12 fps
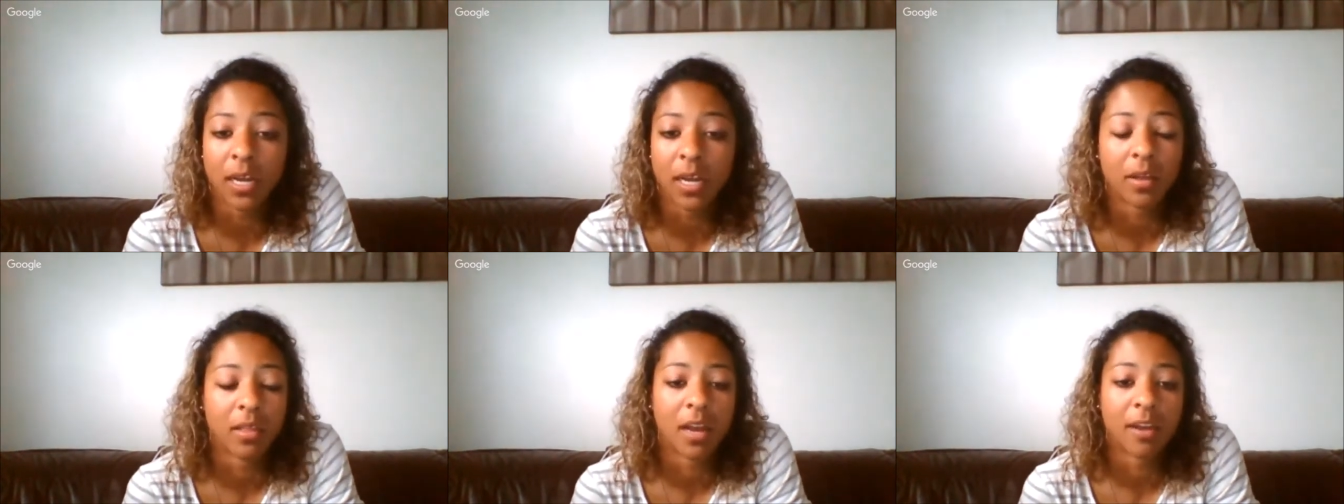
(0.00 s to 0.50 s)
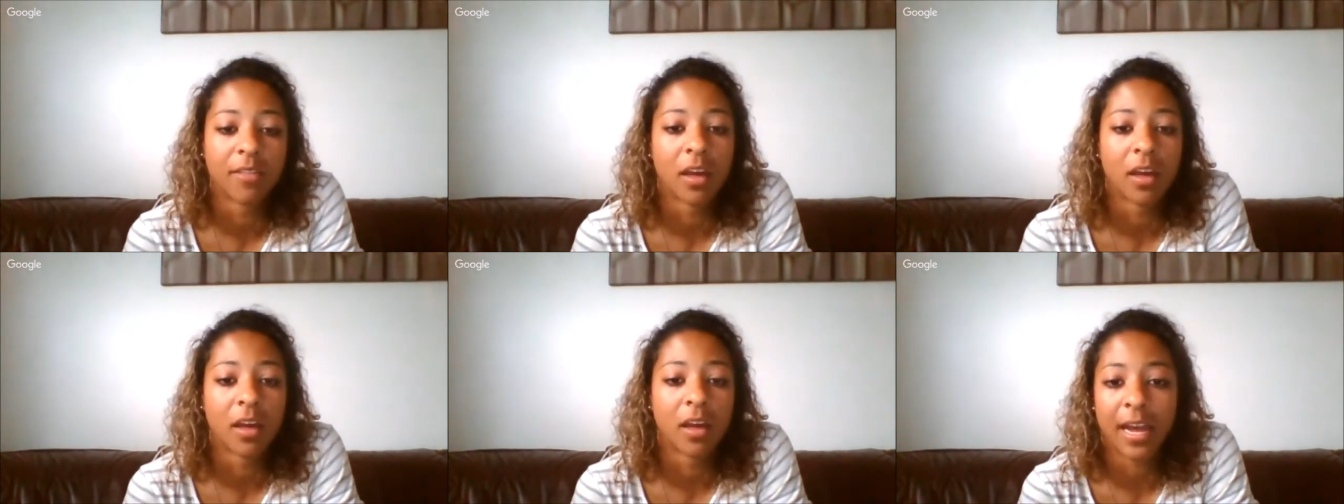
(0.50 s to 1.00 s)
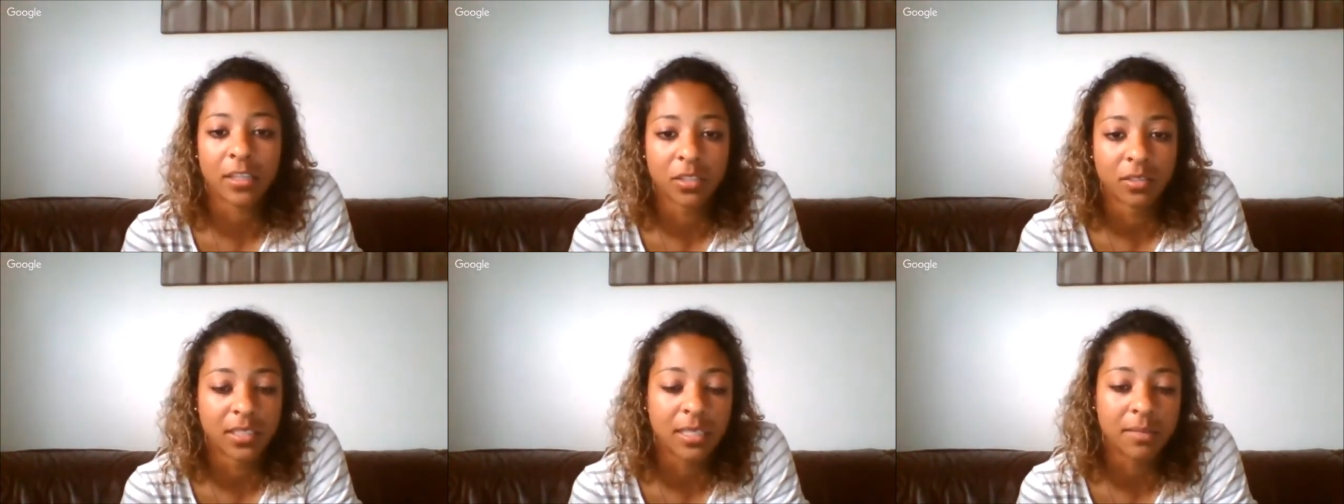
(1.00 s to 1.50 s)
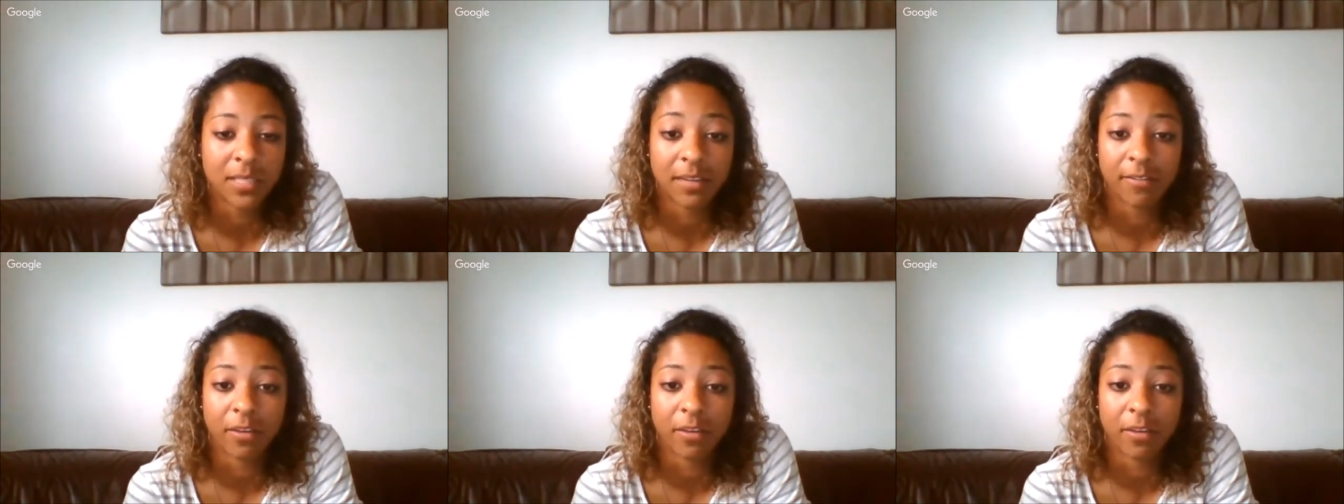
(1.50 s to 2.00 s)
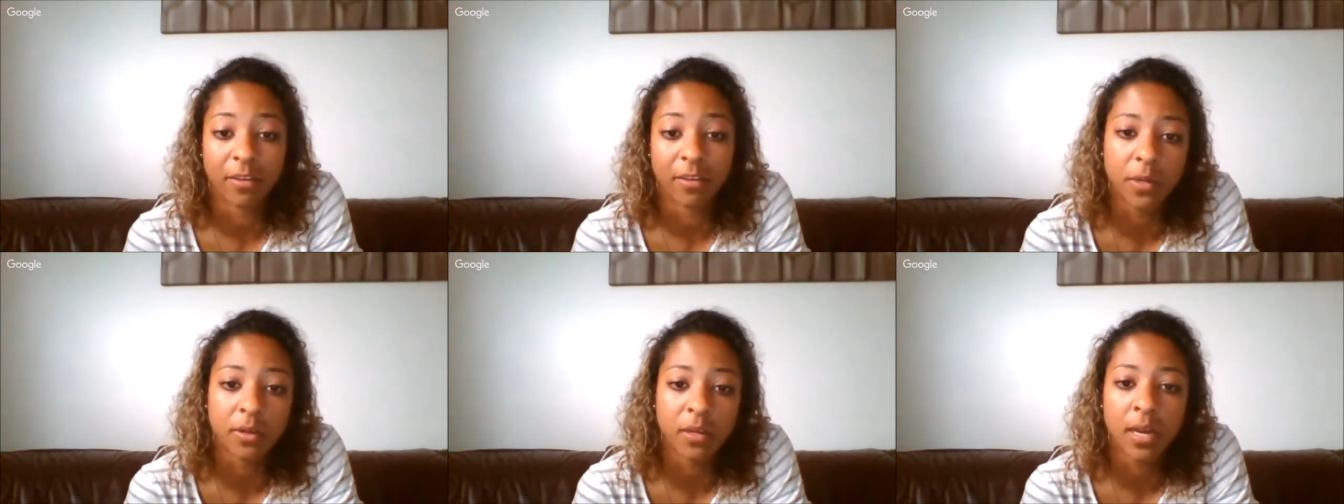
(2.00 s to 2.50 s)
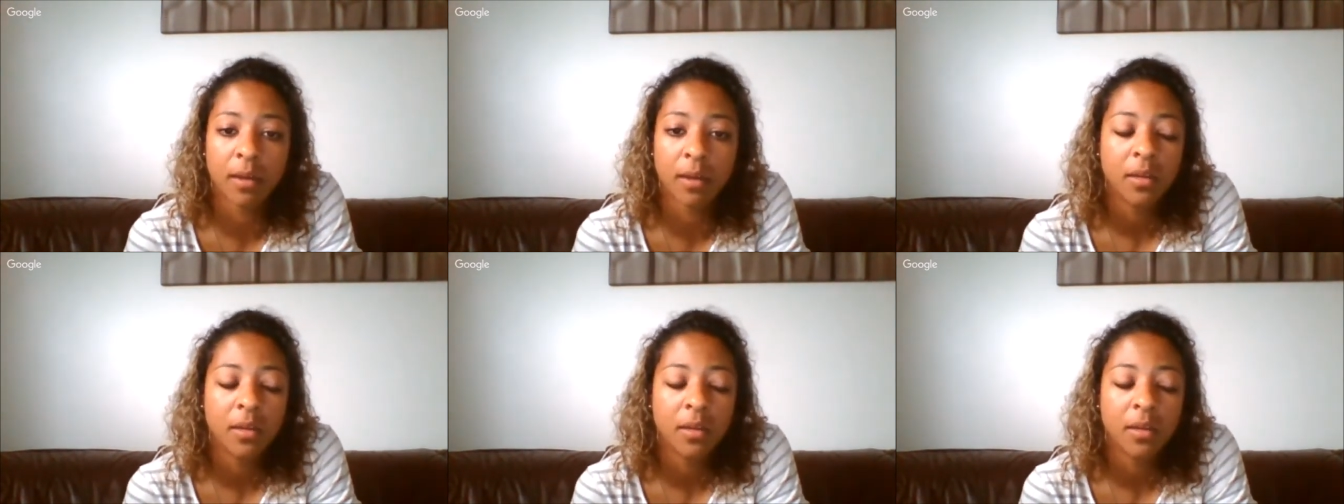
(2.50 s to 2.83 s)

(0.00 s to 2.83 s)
A lot of the other national teams have also spoken up.